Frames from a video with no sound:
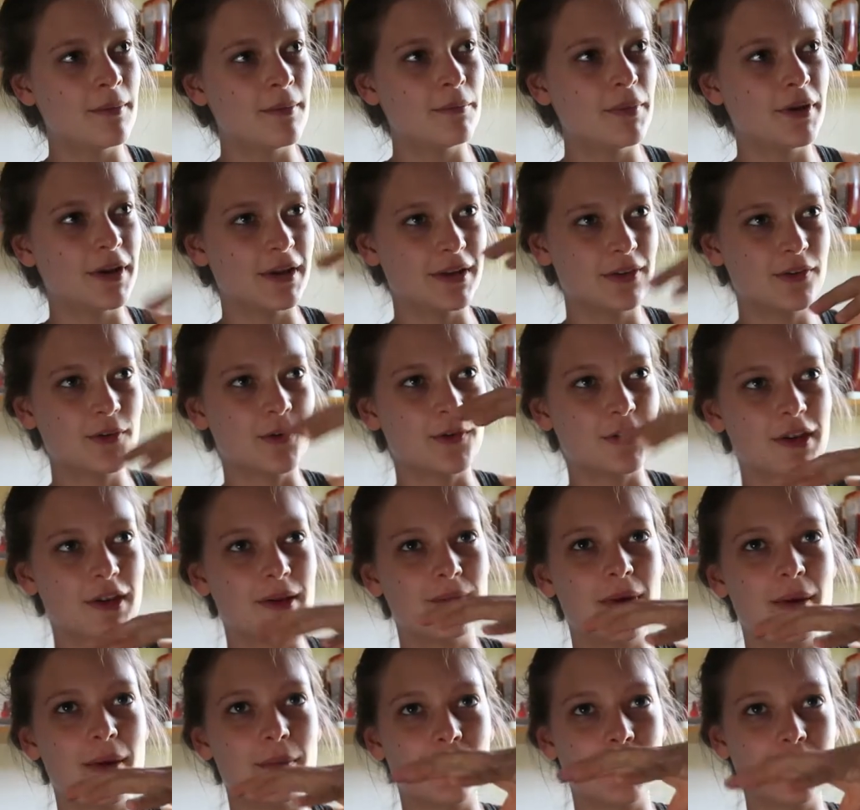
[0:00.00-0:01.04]
But in short-term
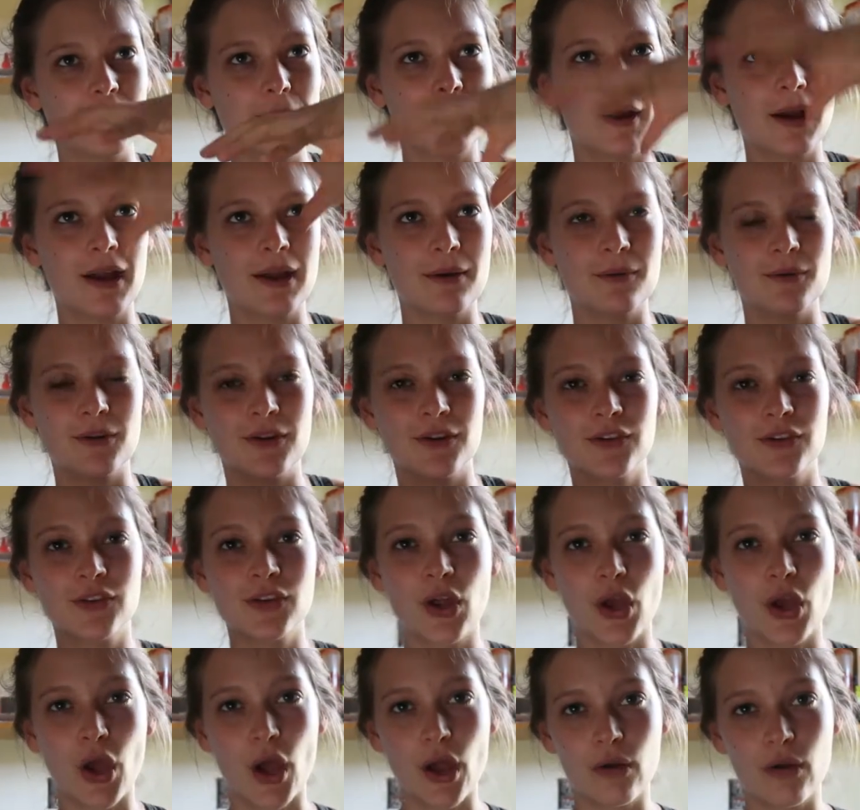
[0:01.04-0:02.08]
memory the bucket will just
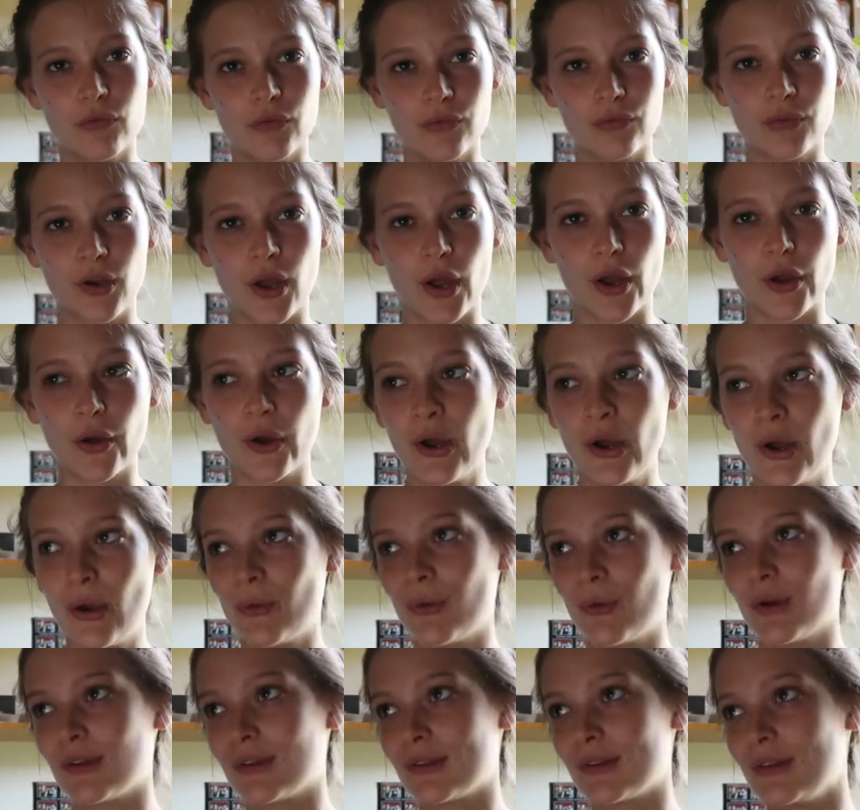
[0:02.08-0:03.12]
overflow,
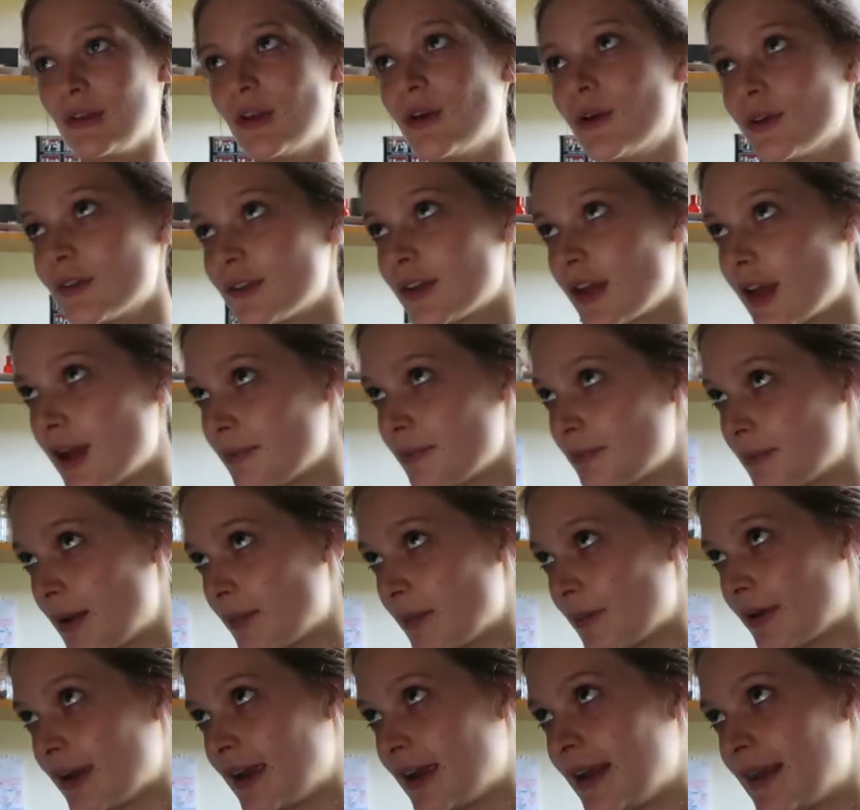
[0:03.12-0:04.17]
whereas long-term
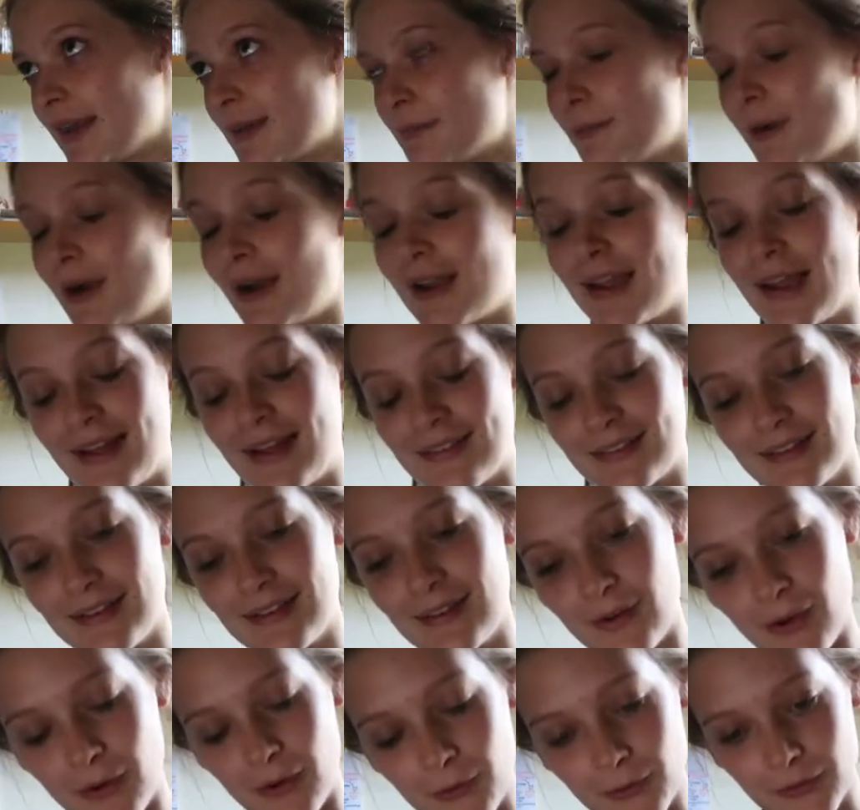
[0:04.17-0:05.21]
memory the bucket has a
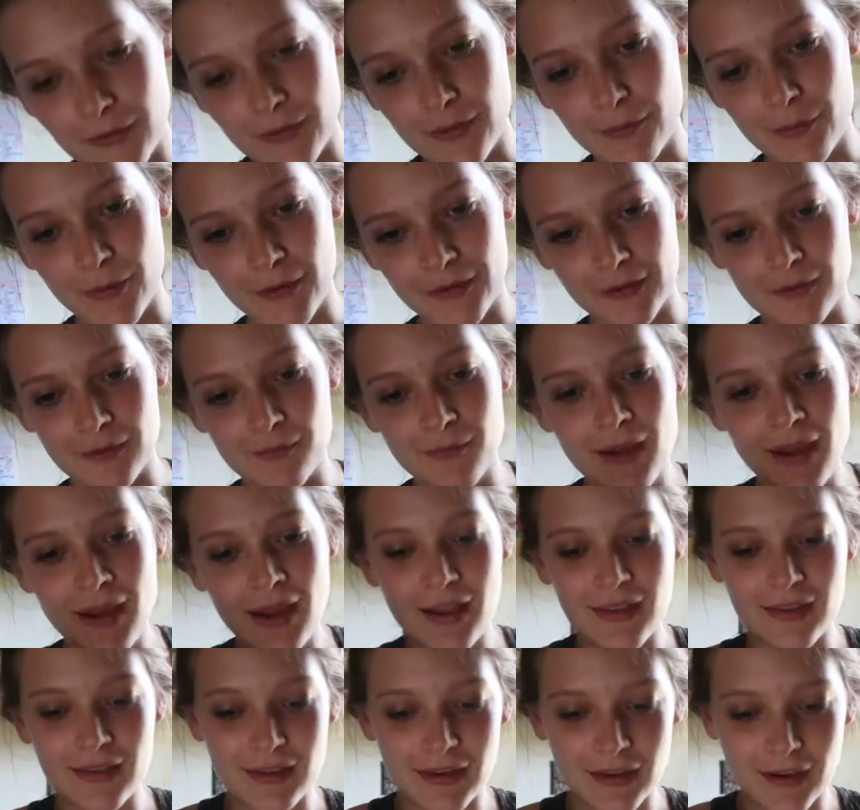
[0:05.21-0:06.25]
little hole in the bottom and
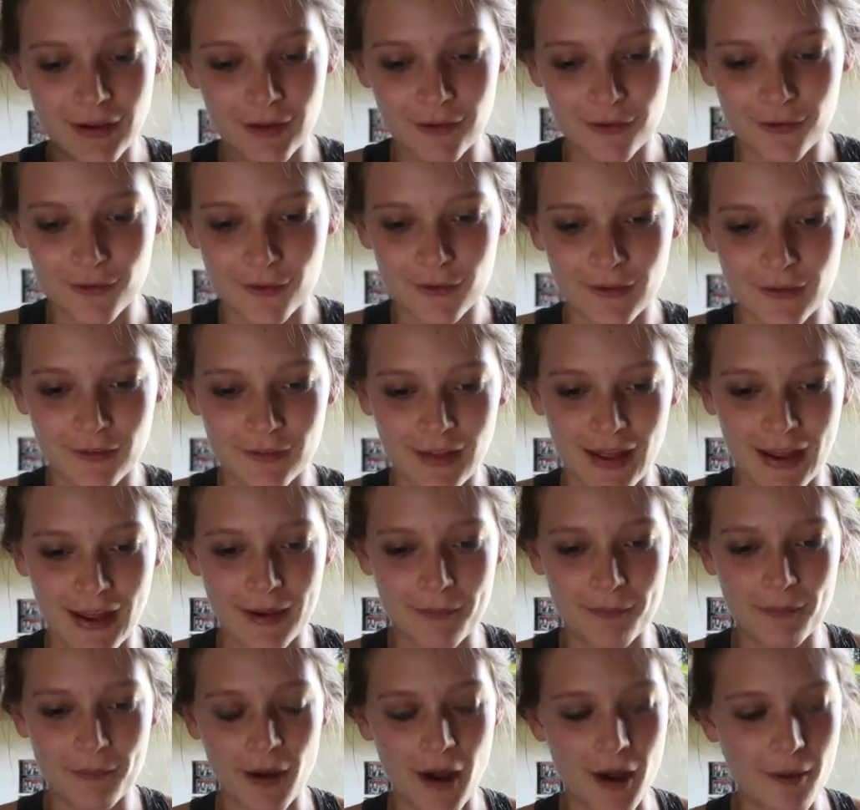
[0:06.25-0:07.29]
then it goes through this
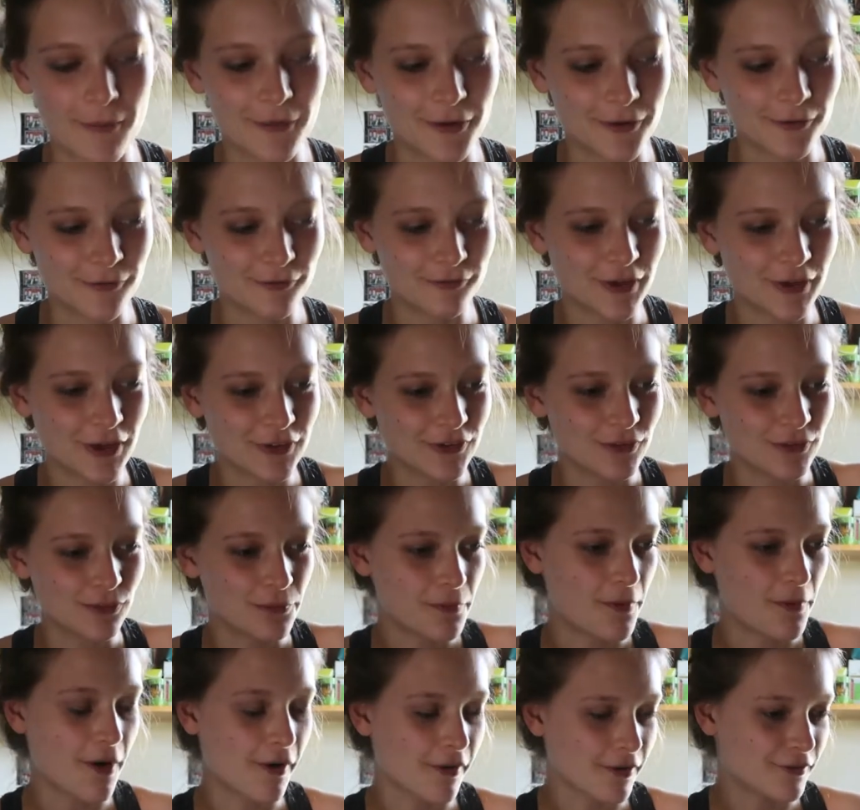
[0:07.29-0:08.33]
like permanent
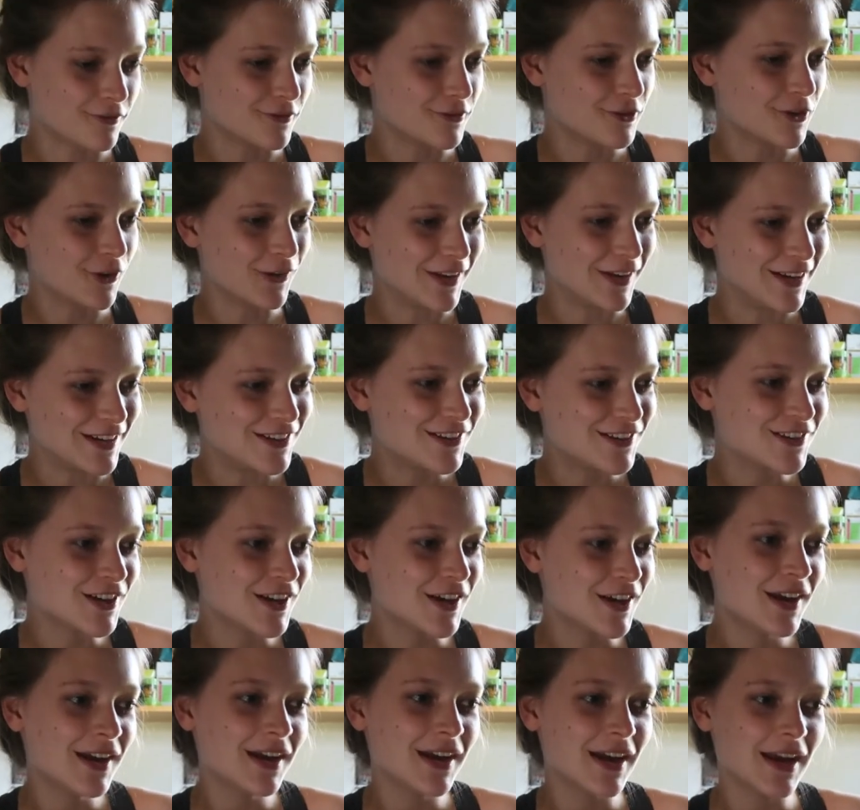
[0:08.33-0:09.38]
reservoir of knowledge
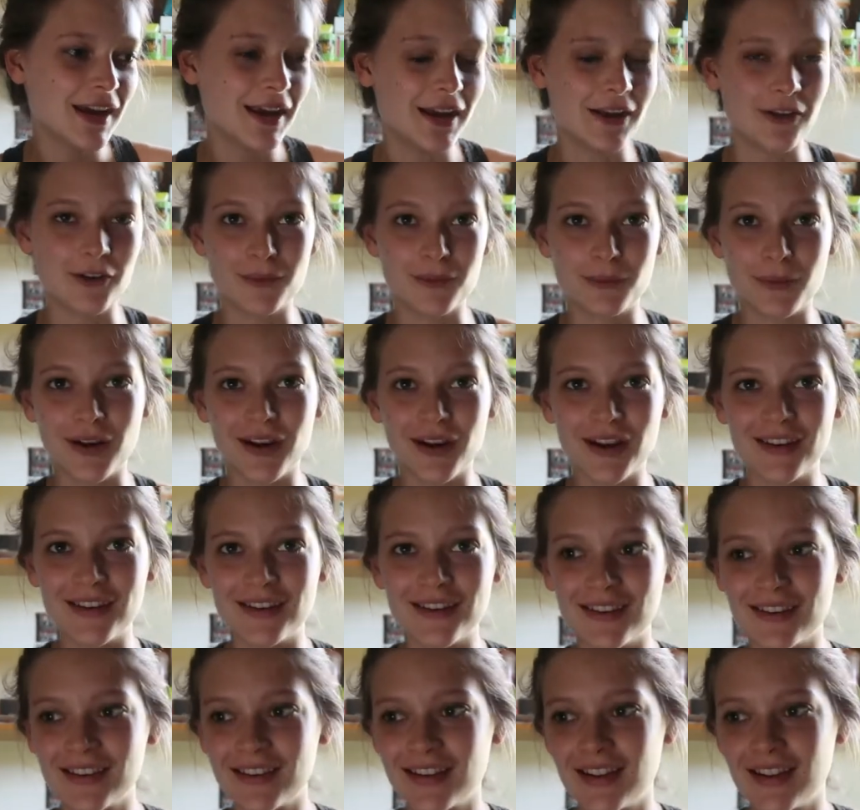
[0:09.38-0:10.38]
in your mind.